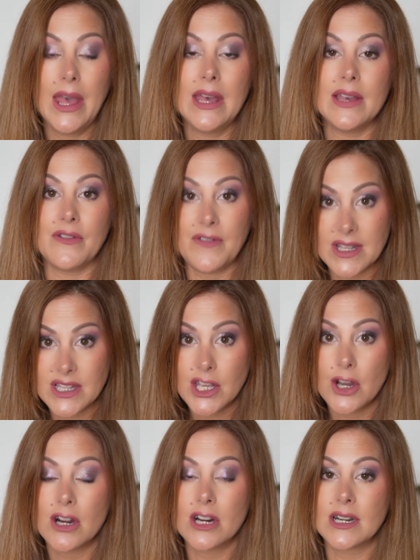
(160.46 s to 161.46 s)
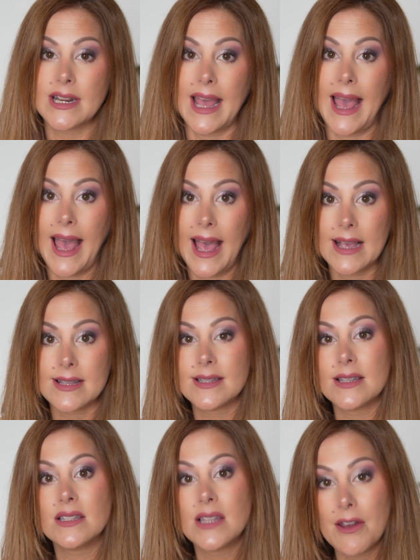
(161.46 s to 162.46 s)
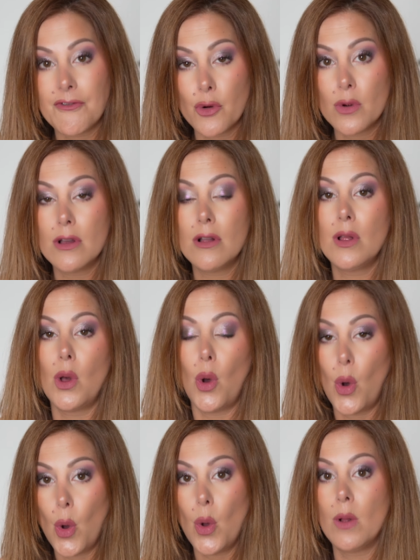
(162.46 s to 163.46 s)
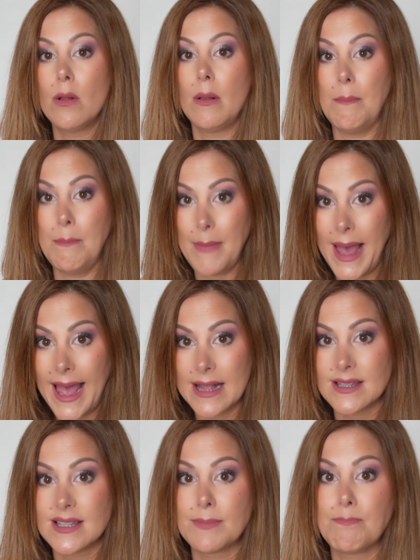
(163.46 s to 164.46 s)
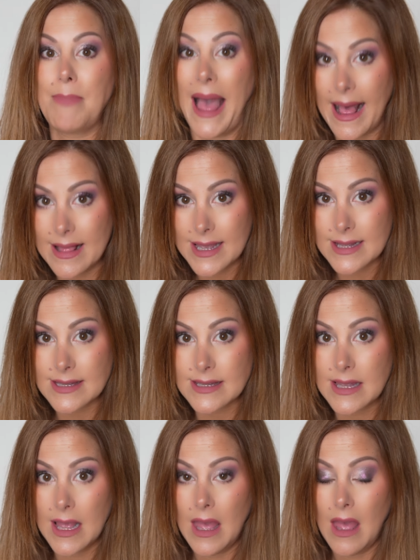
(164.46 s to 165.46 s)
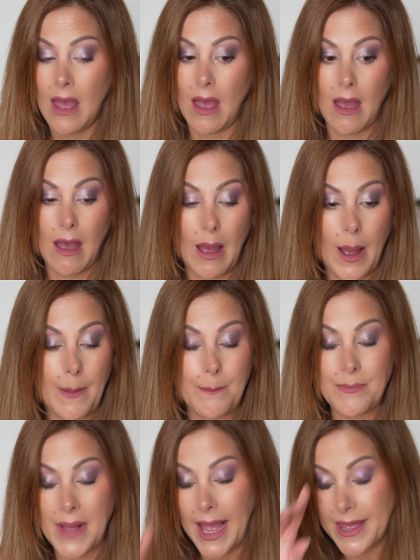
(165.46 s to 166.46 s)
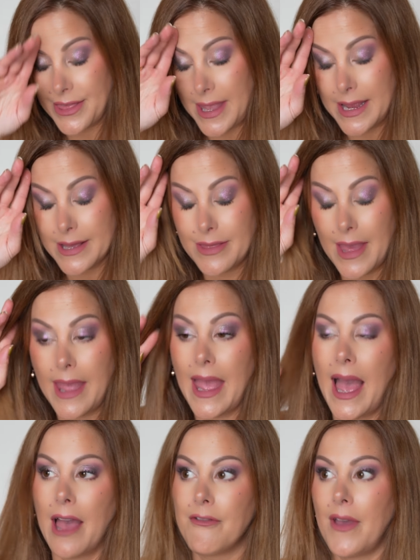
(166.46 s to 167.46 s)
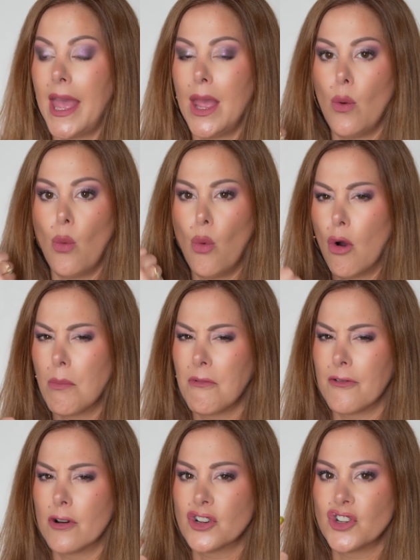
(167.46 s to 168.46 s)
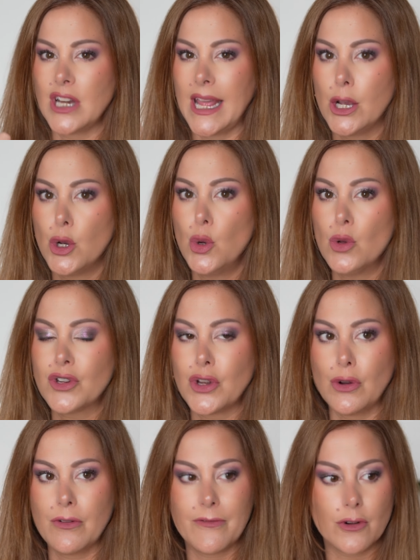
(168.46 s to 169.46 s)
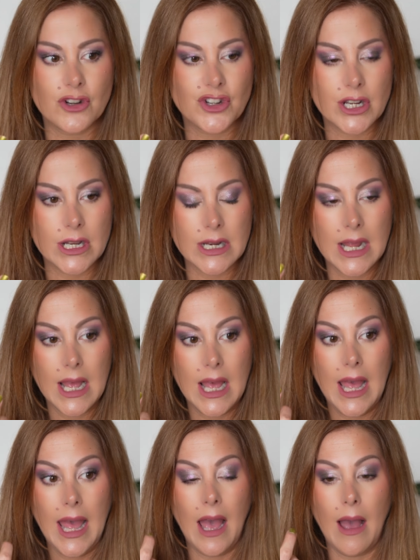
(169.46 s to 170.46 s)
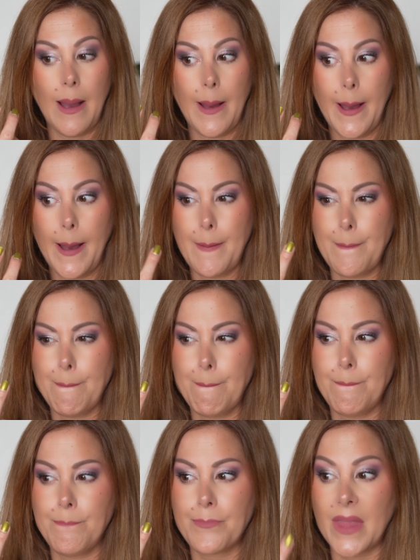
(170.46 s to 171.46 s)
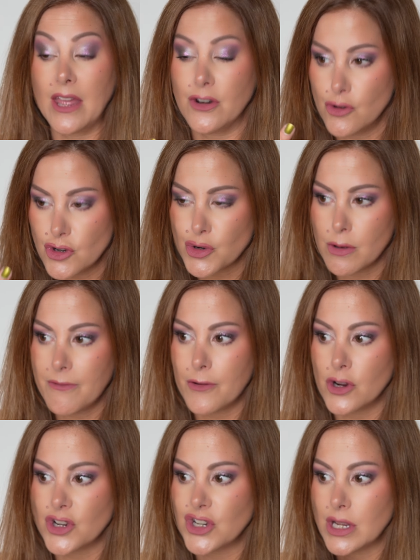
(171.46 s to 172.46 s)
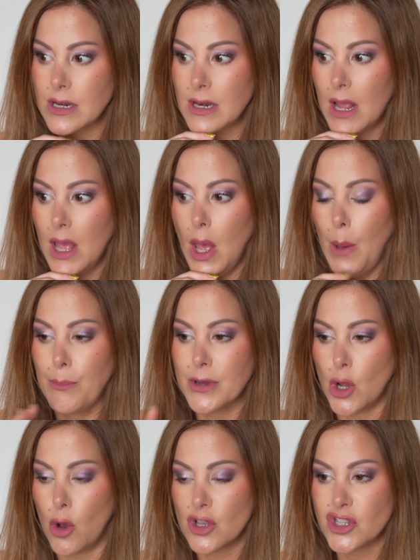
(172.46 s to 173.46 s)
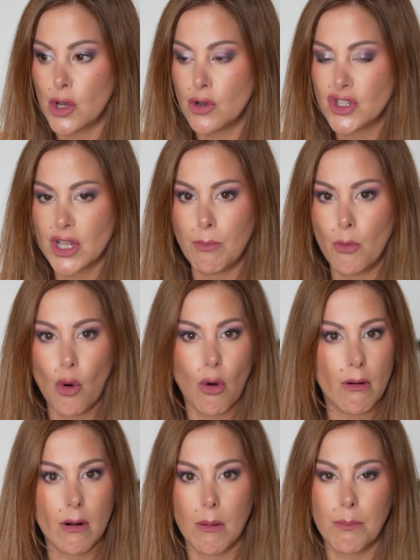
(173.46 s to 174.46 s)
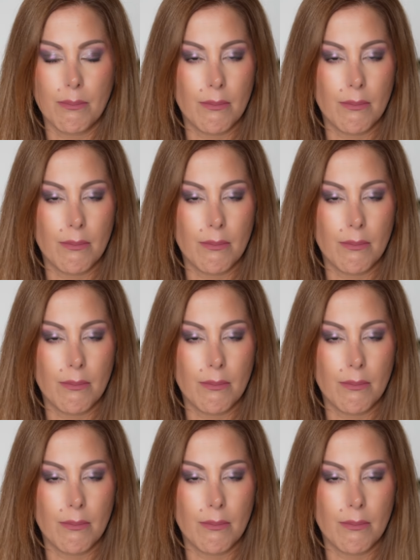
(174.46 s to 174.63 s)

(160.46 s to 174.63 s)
Viseart has several All Mattes palettes. I think they have a warm version, a cool toned version, a neutral version, but also some more